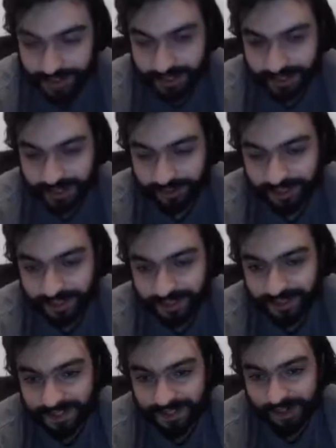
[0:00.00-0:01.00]

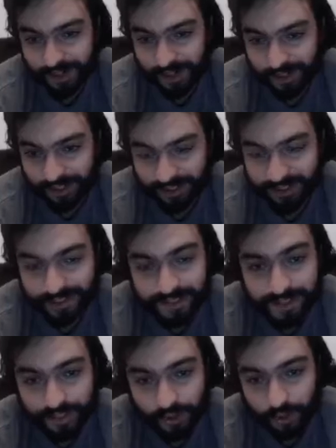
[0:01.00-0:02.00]
Greetings all.
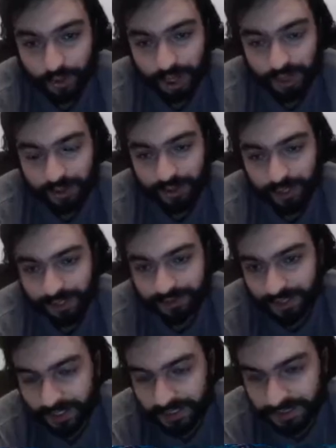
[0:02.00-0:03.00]
So I thought
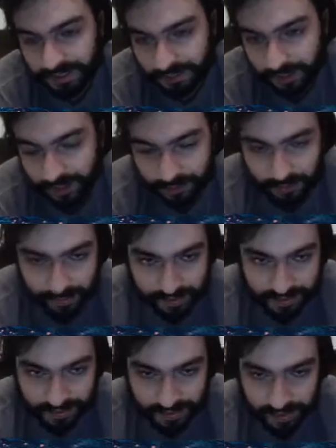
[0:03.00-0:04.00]
I'd start
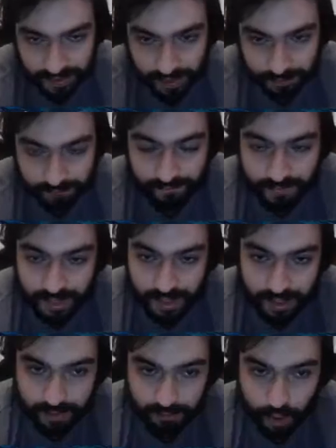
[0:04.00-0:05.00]
this
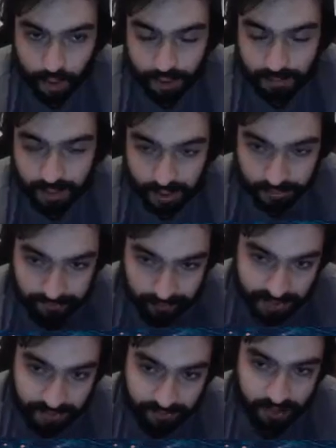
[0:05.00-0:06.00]
book by
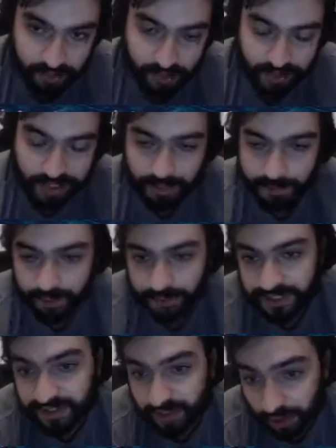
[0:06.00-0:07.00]
first of all talking about
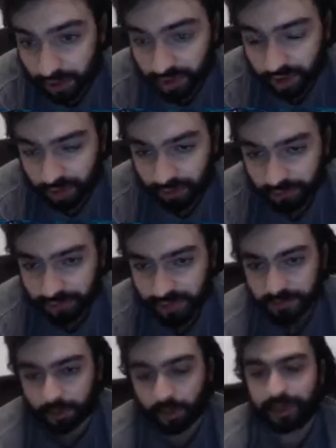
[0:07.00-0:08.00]
the structure of
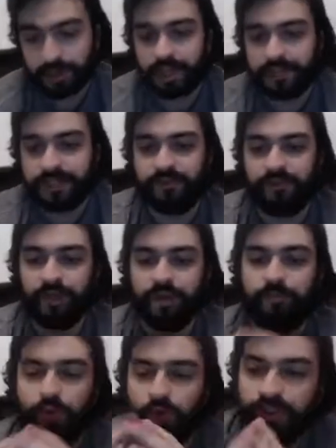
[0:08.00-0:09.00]
this book. That's very
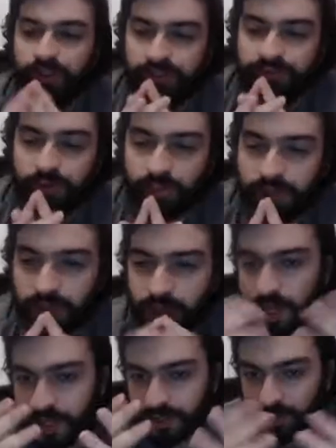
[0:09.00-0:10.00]
important for me
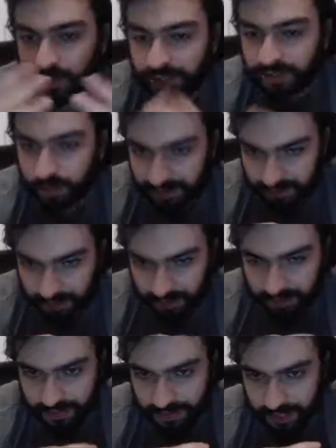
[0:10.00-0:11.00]
so that you better
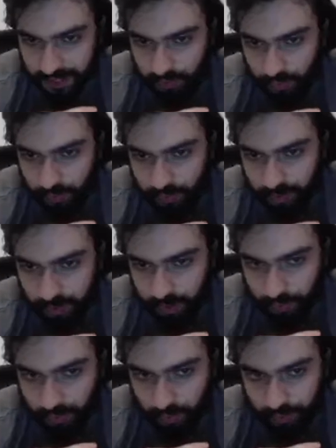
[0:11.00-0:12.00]
understand where we're
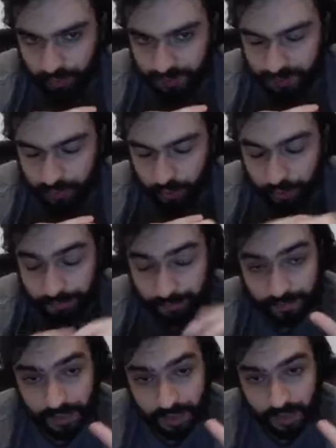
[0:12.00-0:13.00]
going with this book.
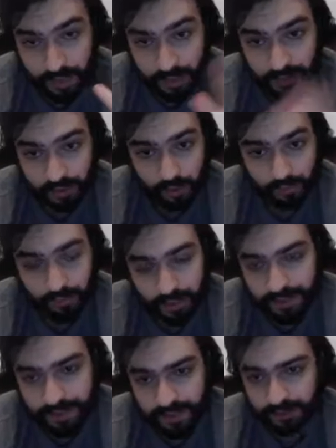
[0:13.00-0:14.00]
So
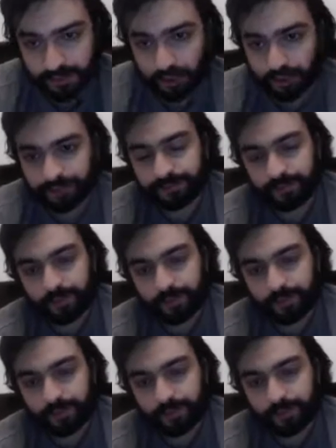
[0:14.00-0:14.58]
let's start off.